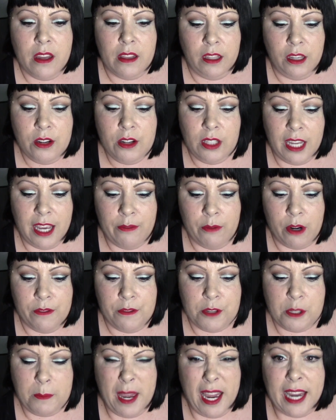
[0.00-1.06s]
usually have one of
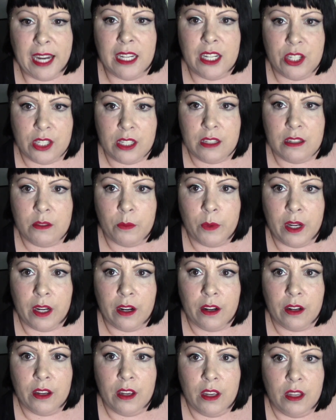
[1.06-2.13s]
those packages
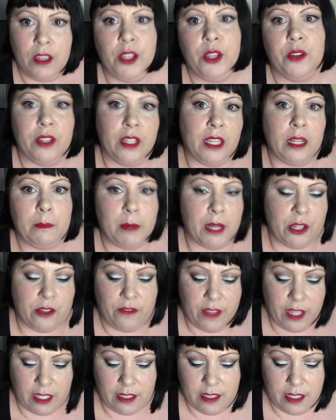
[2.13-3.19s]
where you can get a bunch of
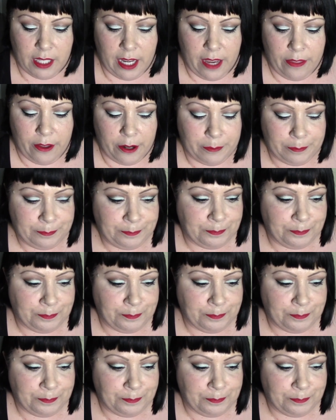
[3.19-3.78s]
things together.